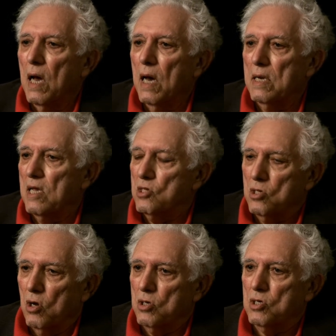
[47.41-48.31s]
And as
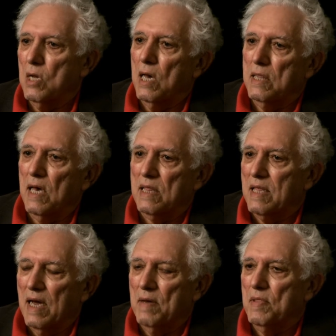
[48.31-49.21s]
such, at that
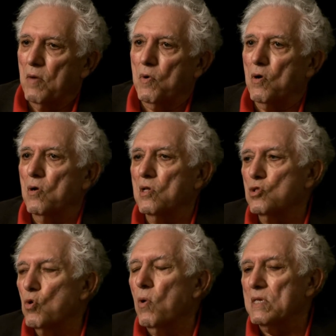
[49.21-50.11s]
time, there were only
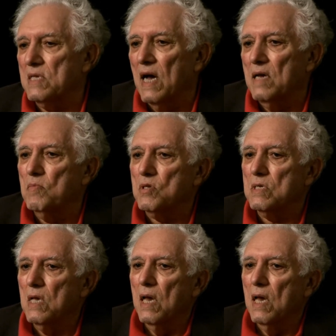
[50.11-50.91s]
two assignments,